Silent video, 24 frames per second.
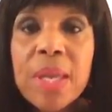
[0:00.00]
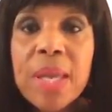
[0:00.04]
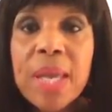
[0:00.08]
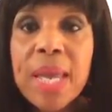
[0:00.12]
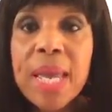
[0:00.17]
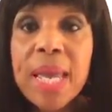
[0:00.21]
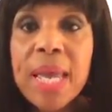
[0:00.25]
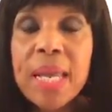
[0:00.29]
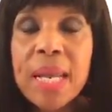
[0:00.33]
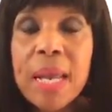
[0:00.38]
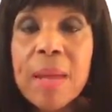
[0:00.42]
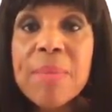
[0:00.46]

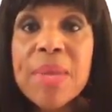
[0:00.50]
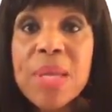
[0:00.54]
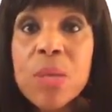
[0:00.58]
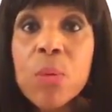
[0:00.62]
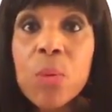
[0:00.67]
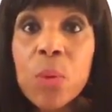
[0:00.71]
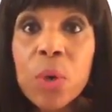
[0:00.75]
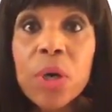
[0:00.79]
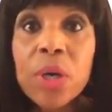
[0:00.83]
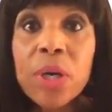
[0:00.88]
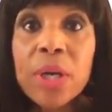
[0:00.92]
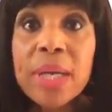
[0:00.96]
and I mean
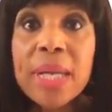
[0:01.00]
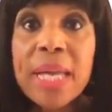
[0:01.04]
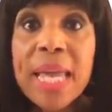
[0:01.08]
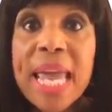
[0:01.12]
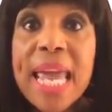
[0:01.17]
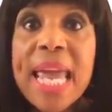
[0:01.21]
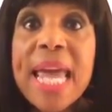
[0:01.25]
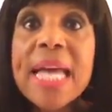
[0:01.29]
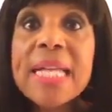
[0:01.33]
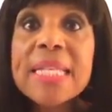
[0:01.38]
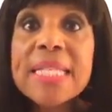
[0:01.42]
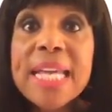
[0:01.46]
work
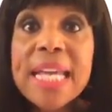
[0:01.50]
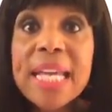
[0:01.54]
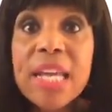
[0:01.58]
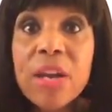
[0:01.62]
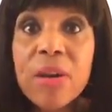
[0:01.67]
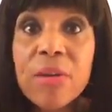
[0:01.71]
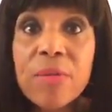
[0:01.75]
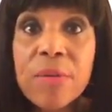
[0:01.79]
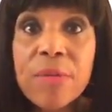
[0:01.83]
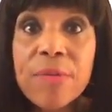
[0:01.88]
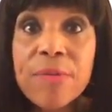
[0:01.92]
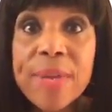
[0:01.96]
and take
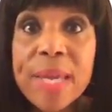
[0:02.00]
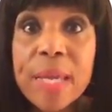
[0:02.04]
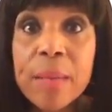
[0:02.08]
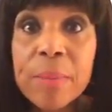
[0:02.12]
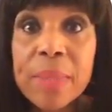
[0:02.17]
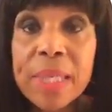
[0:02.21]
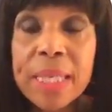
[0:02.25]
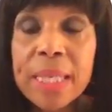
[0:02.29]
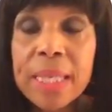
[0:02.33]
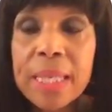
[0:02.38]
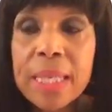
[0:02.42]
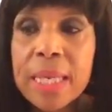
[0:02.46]
care of a
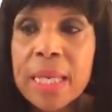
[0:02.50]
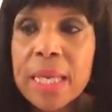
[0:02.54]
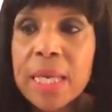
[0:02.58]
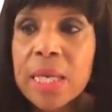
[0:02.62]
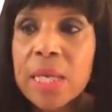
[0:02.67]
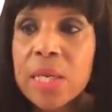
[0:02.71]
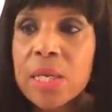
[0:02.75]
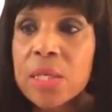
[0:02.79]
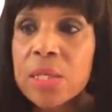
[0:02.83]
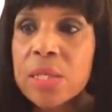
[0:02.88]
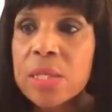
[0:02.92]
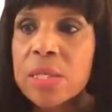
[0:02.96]
family.
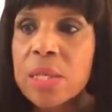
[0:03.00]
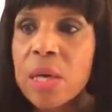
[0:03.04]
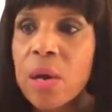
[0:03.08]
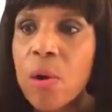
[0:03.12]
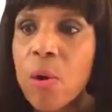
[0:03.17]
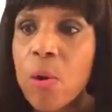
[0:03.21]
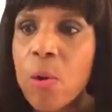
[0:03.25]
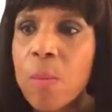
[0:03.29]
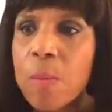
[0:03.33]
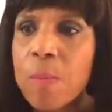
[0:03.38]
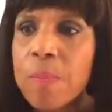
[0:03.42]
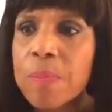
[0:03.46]

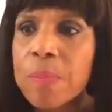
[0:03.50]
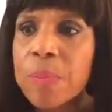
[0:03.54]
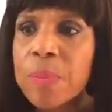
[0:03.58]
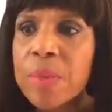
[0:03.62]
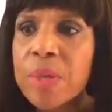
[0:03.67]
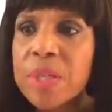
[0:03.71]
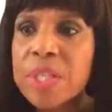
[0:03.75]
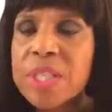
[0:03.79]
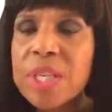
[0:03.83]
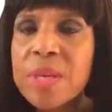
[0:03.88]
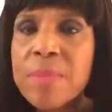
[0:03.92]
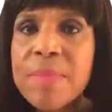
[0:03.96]
So
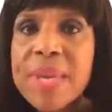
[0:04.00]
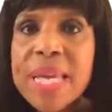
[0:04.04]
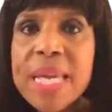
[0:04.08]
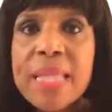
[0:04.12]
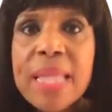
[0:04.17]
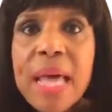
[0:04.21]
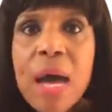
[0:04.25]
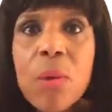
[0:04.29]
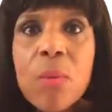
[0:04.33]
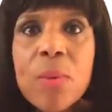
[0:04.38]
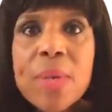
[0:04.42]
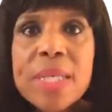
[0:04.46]
to me,
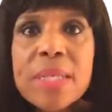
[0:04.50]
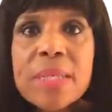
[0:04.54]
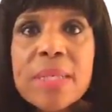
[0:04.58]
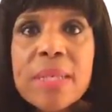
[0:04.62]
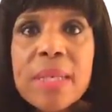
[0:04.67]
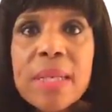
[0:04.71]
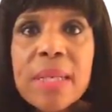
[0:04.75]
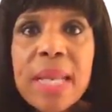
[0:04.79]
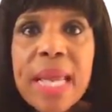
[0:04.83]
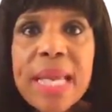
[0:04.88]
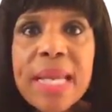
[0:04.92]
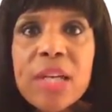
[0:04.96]
that was
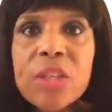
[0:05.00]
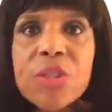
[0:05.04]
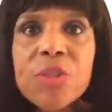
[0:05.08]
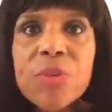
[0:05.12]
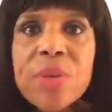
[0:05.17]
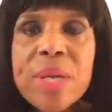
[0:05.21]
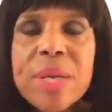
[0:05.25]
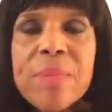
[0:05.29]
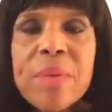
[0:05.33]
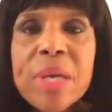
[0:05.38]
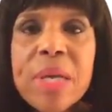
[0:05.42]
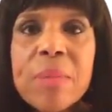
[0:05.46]
like a
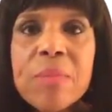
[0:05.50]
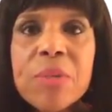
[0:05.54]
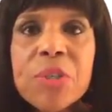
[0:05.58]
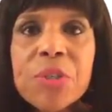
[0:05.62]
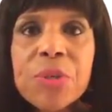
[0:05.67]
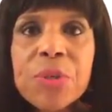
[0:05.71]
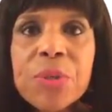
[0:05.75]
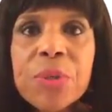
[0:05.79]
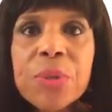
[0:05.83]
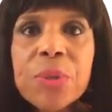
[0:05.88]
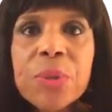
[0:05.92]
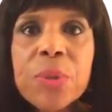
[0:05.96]
dream come
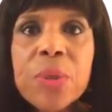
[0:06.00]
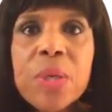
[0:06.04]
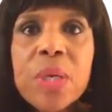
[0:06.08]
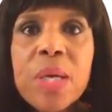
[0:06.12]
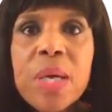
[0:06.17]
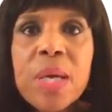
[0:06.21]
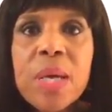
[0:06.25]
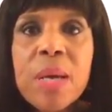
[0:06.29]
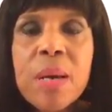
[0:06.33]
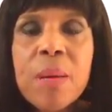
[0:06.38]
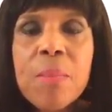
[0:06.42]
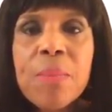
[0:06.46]
true.
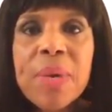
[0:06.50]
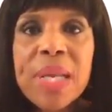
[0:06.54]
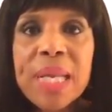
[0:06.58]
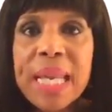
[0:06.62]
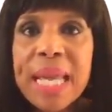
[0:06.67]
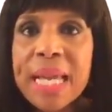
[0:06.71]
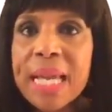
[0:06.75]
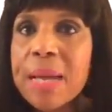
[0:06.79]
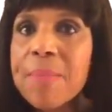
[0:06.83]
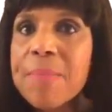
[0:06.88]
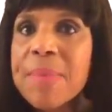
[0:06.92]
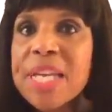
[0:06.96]
But
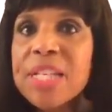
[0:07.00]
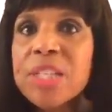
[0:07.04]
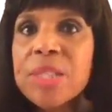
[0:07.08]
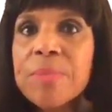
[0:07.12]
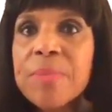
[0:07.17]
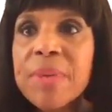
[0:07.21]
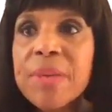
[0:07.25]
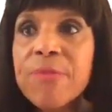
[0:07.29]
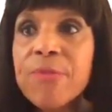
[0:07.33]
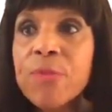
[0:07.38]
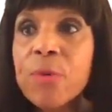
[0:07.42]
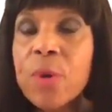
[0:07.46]
like I mentioned
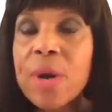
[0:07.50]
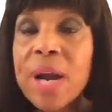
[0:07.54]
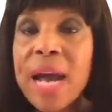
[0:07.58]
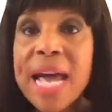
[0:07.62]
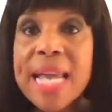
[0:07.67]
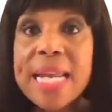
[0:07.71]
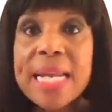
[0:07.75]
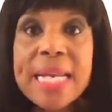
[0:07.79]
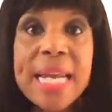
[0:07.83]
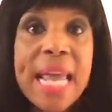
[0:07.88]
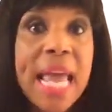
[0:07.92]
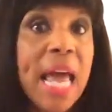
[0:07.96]
before, I
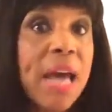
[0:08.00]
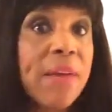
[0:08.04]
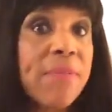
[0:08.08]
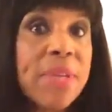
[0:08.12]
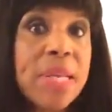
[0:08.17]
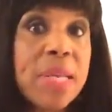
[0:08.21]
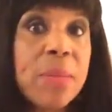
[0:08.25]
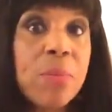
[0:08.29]
didn't have any